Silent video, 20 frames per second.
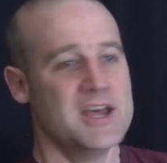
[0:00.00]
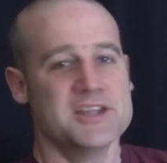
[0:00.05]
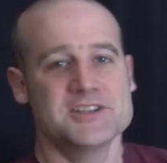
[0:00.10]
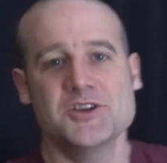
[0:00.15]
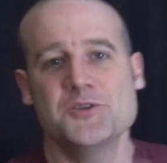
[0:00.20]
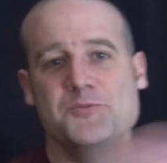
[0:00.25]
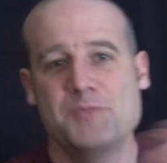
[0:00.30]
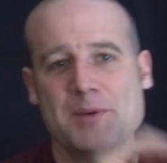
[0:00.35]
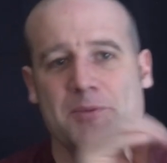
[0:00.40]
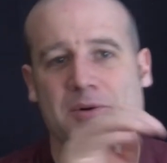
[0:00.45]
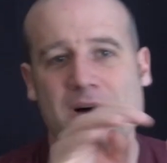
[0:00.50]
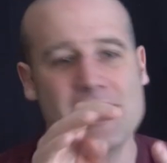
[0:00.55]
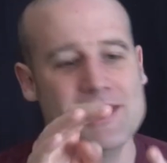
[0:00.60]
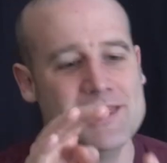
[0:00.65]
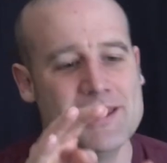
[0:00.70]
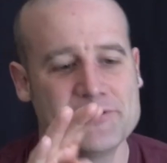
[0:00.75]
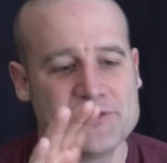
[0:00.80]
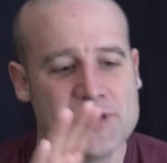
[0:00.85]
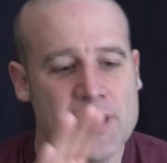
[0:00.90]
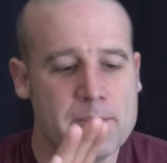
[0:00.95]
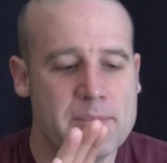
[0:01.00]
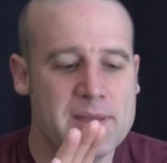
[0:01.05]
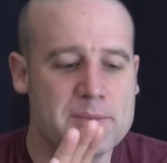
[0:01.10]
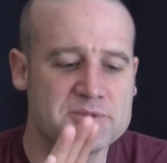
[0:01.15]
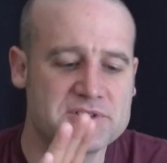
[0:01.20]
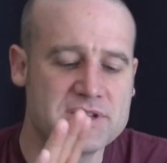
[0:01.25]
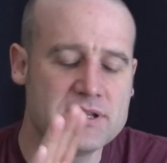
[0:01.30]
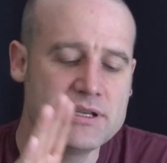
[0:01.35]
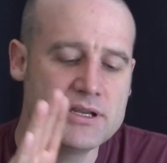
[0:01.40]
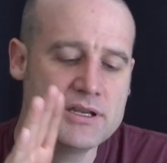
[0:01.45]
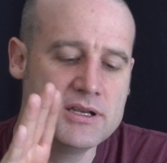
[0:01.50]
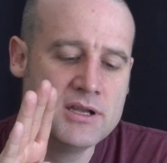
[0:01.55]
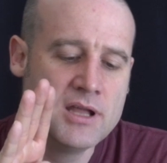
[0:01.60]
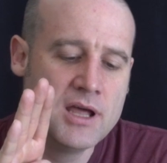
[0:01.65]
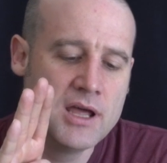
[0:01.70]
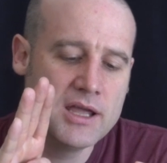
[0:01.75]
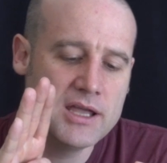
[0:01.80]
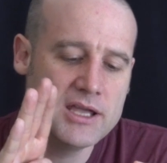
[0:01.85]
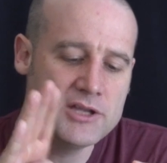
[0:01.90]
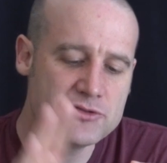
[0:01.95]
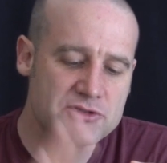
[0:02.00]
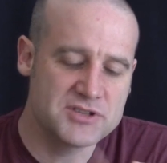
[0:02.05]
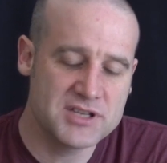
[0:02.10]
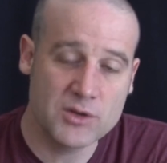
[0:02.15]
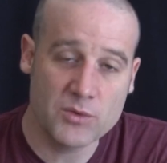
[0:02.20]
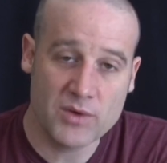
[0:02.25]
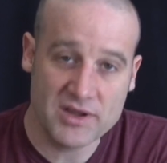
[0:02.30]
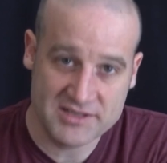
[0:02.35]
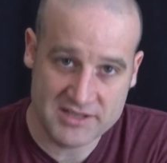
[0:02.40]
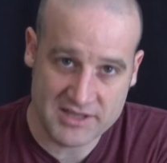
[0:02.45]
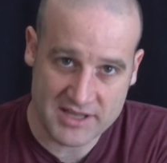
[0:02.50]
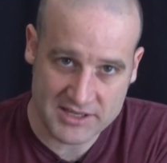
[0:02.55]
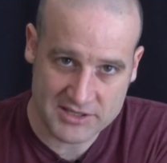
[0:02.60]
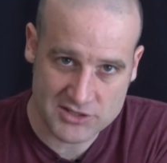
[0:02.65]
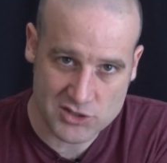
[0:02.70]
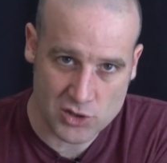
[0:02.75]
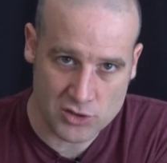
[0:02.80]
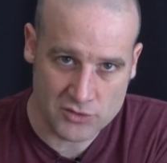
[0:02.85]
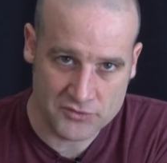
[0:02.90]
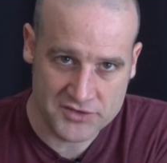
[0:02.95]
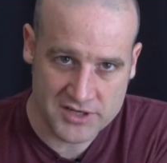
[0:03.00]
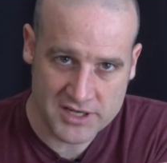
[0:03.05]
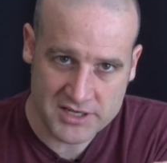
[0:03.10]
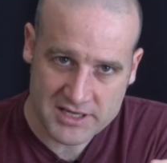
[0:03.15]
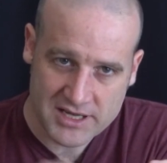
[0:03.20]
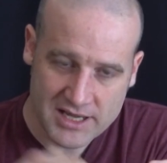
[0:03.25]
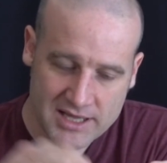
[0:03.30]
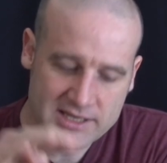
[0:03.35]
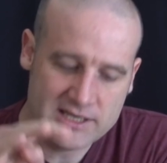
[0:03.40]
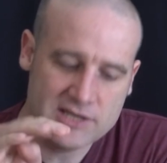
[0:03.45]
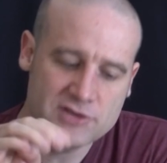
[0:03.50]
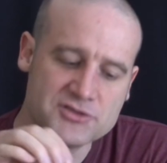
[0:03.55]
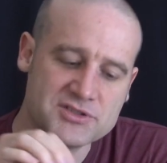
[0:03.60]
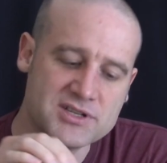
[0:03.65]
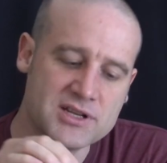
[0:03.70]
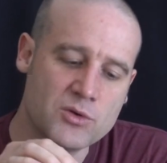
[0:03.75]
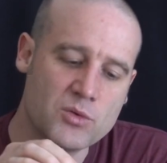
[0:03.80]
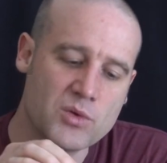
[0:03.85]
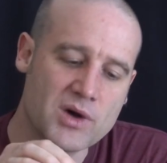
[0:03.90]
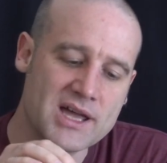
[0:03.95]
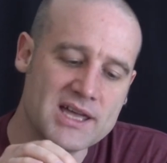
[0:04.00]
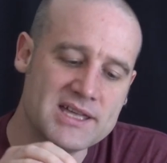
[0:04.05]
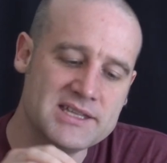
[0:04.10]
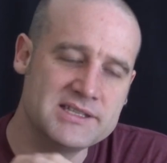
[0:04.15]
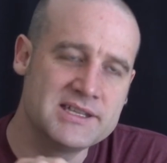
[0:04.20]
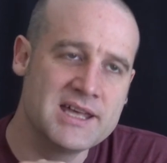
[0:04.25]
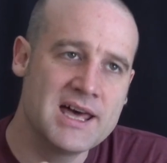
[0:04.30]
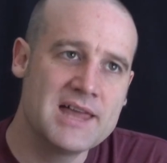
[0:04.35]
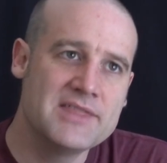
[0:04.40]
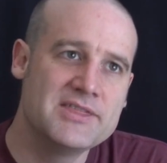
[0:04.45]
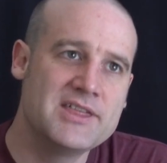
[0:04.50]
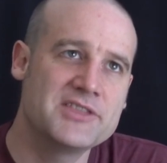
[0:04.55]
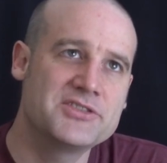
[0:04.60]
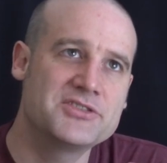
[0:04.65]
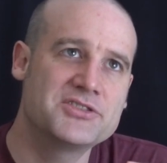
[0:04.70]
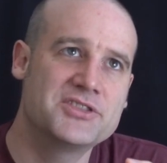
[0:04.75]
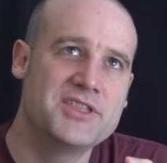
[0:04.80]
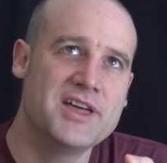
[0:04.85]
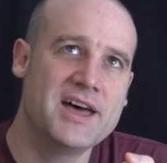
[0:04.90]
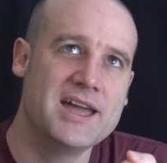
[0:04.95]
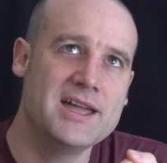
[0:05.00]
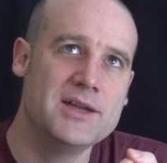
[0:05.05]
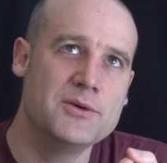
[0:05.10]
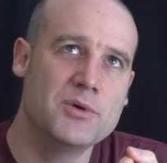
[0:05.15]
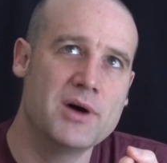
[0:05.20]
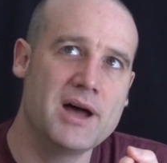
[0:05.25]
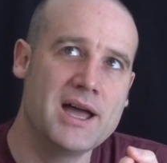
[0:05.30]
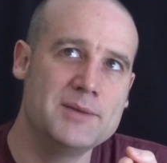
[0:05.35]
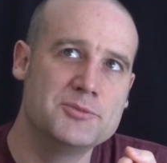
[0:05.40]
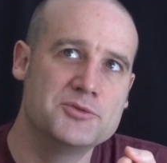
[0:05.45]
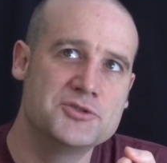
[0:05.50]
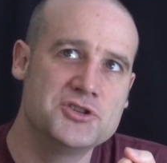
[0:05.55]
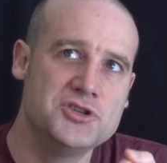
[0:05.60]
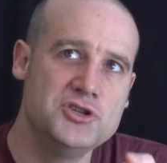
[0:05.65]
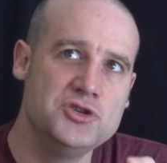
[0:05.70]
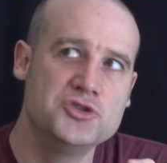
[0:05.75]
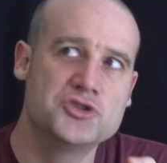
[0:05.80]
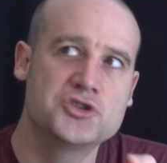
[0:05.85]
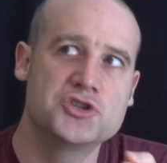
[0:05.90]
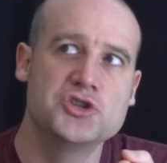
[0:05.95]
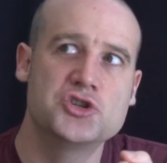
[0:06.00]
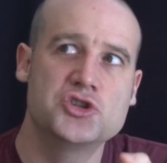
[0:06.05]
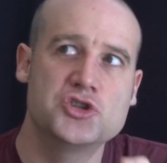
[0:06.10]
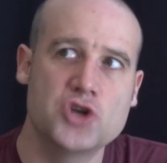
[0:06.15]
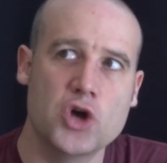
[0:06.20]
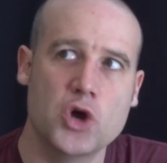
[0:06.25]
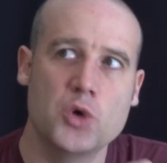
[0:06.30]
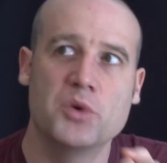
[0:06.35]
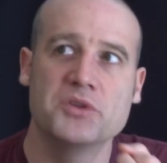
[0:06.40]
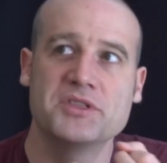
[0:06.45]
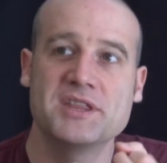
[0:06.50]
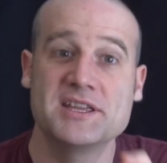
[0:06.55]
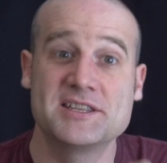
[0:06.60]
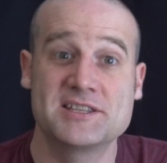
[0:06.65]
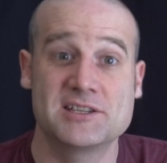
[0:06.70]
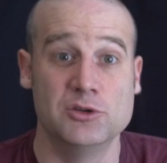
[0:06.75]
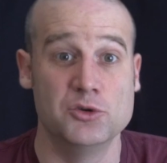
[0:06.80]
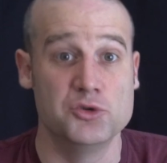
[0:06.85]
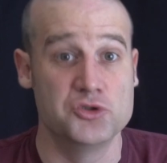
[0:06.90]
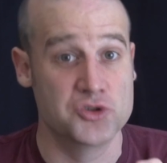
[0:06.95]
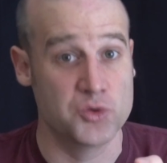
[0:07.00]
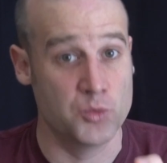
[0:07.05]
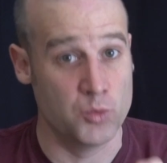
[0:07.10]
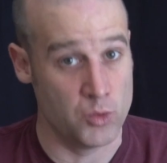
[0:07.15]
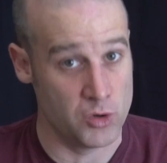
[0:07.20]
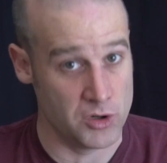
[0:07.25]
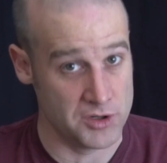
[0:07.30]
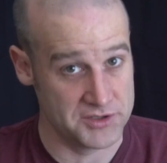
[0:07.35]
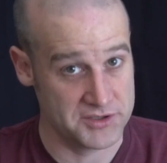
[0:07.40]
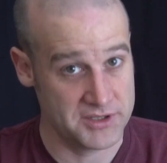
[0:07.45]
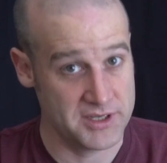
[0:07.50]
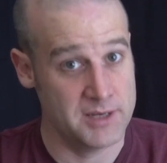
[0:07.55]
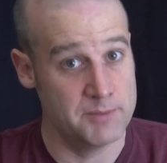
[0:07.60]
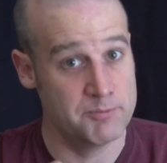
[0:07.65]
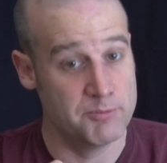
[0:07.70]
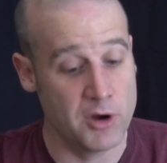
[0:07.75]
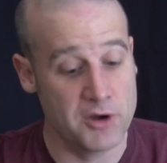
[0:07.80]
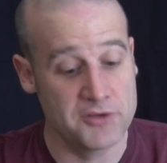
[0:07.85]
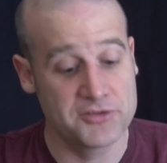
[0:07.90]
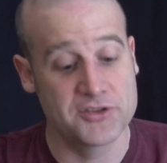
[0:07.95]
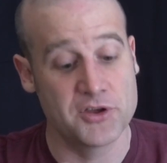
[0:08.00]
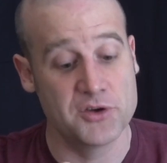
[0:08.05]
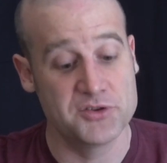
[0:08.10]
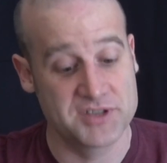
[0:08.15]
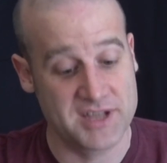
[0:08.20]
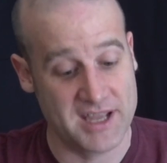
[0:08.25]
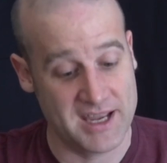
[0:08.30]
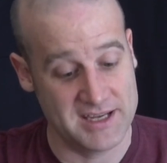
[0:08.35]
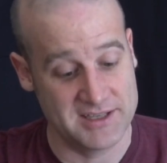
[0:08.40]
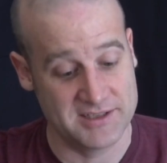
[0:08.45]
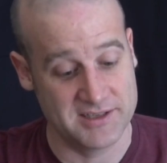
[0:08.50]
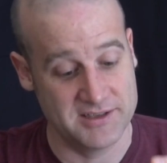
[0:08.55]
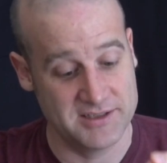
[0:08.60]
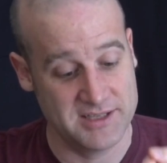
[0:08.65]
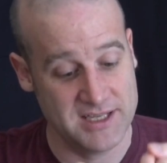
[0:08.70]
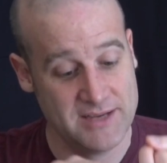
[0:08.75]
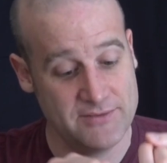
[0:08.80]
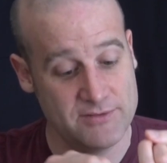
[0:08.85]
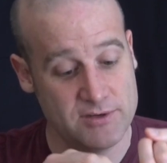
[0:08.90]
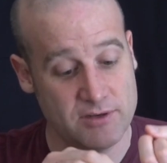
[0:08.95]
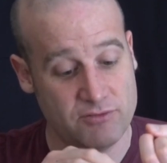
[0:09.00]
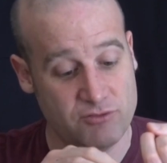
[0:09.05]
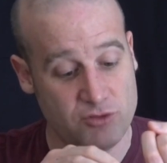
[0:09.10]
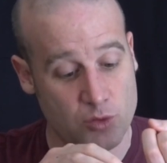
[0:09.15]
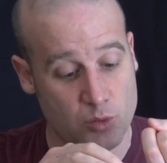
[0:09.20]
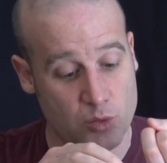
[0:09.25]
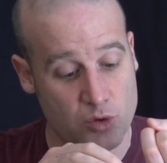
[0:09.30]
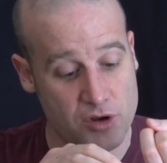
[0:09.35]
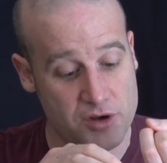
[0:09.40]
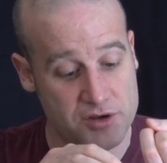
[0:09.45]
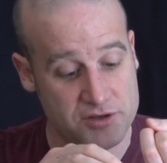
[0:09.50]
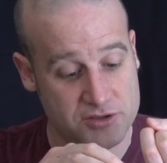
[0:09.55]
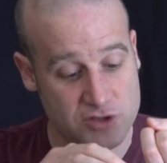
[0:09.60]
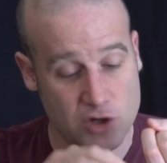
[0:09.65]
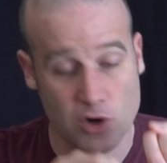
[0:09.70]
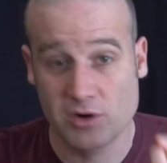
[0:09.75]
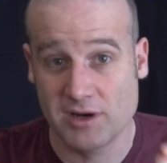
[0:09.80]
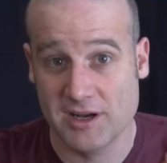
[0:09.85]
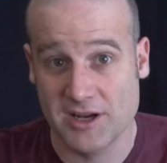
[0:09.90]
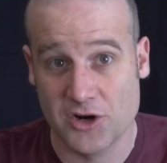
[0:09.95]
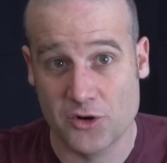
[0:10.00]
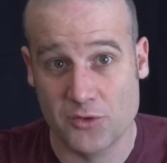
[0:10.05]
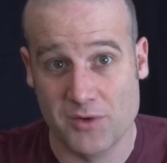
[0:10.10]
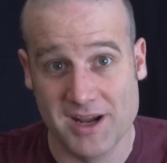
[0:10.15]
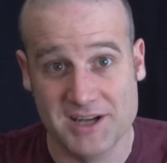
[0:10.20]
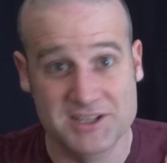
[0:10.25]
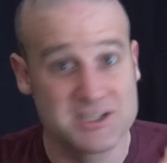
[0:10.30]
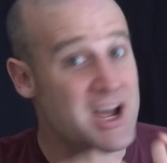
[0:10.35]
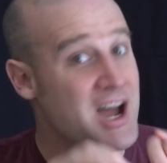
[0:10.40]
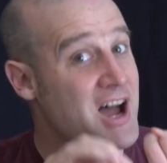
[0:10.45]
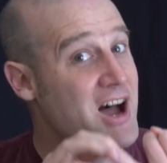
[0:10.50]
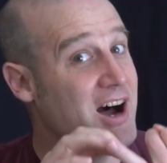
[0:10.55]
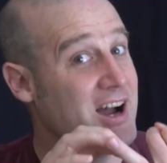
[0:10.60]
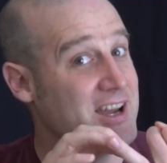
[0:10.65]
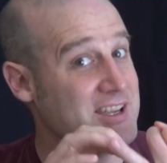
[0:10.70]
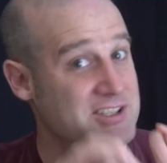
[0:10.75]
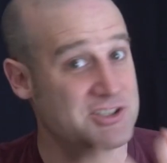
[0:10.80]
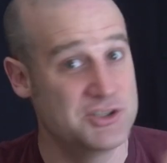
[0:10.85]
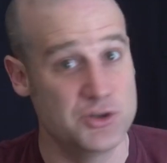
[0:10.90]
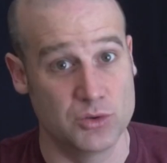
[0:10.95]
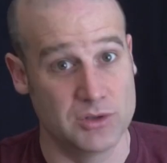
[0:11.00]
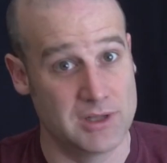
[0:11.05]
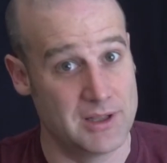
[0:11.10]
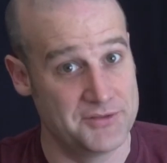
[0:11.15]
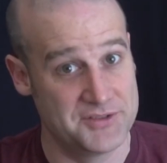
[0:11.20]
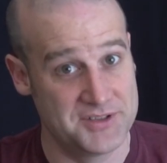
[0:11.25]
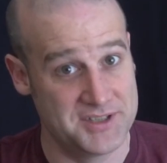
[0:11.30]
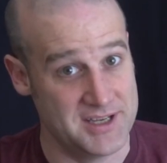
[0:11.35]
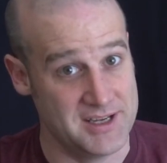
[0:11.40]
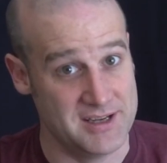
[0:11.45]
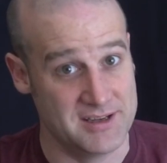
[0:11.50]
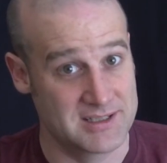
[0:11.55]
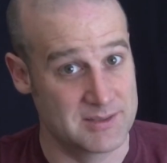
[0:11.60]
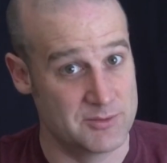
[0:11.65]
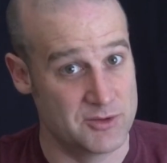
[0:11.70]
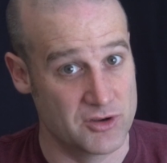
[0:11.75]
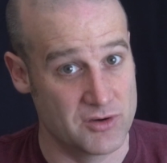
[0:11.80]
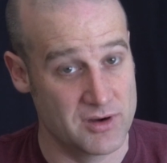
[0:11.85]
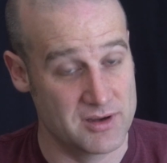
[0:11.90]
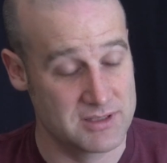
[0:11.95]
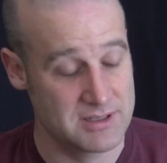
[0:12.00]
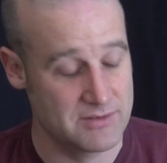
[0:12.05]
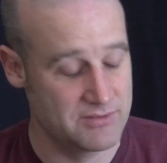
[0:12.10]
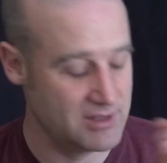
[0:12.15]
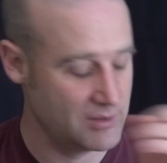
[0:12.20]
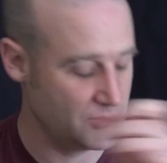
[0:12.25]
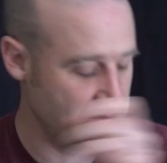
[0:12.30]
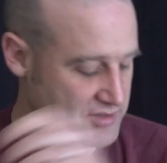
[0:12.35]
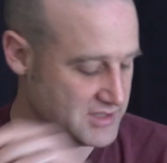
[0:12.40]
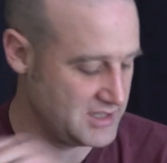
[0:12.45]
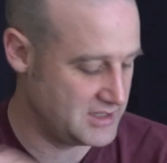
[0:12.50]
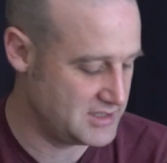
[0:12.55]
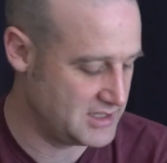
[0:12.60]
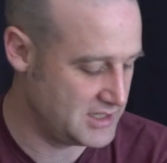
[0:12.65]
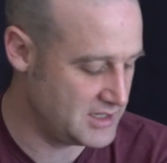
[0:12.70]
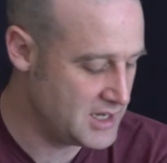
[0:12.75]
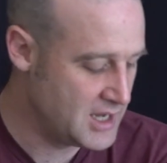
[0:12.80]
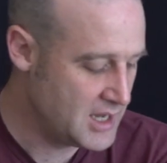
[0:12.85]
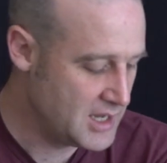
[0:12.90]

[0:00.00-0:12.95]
So people sent in interesting ways that they solved it and interesting ways that they were able to use to show what their solution was. And in both those cases, even if you weren't totally correct, I still love seeing some of the great stuff that was sent in.